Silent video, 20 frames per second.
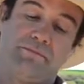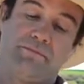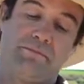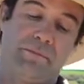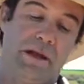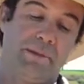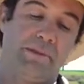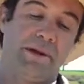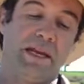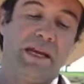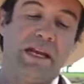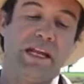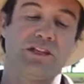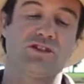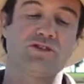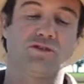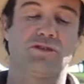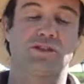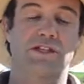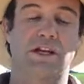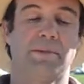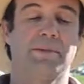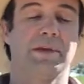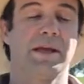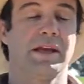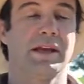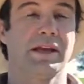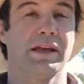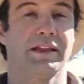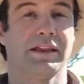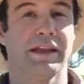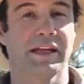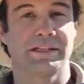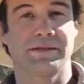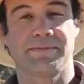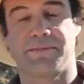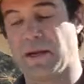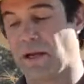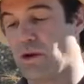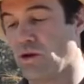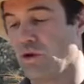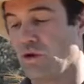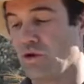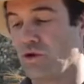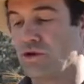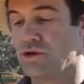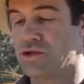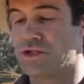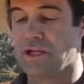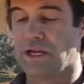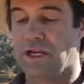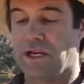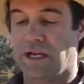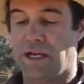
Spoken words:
maybe an inch or something, and that's because